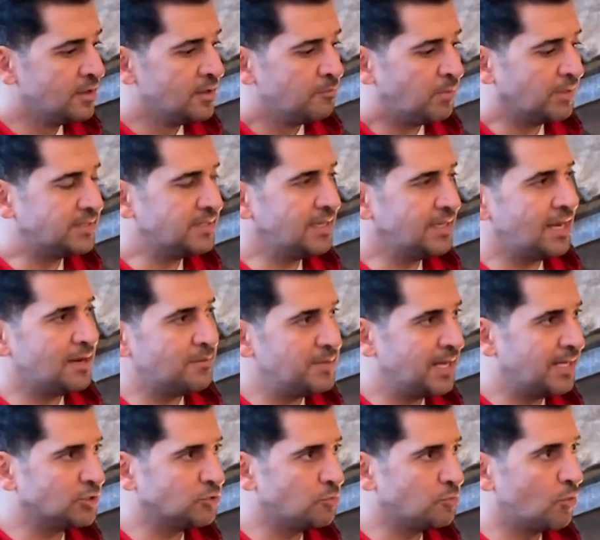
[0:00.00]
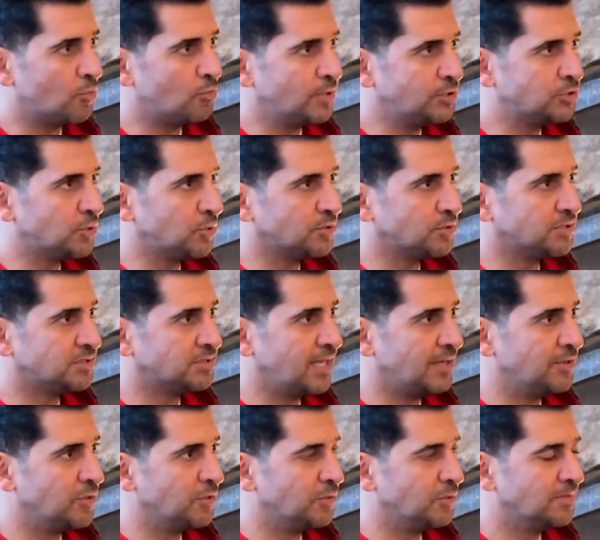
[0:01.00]
but the enemy has more resources
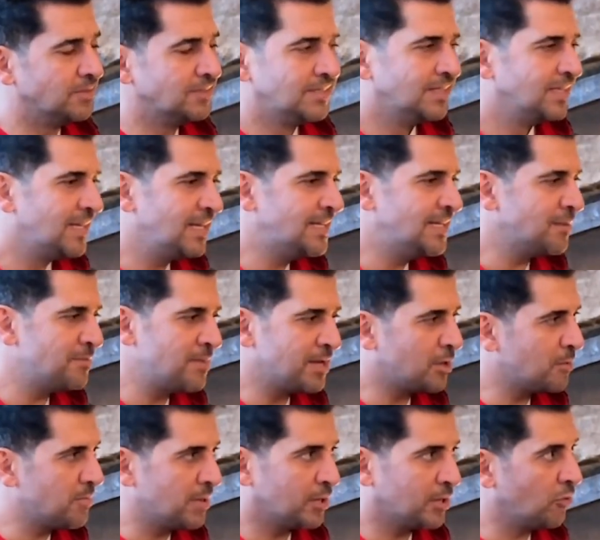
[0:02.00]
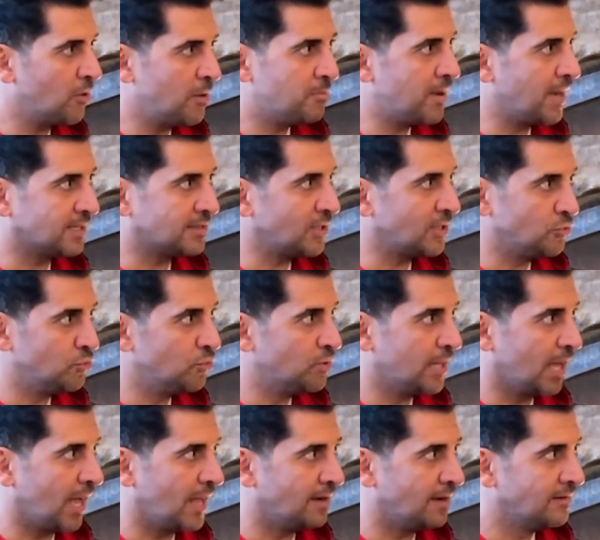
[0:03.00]
than you. He can make a bigger impact than you
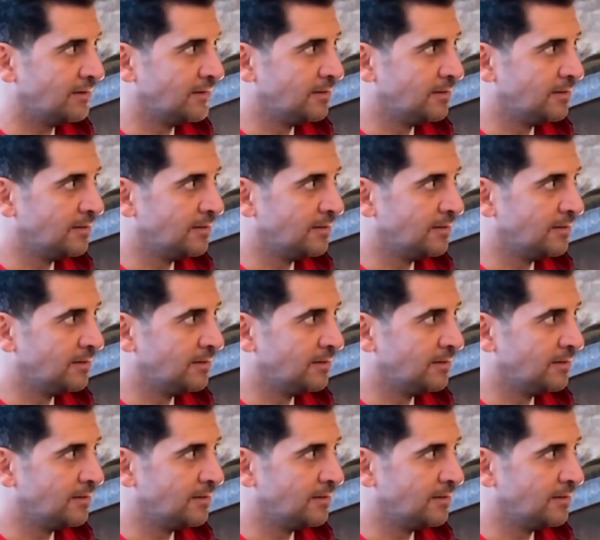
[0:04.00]
can.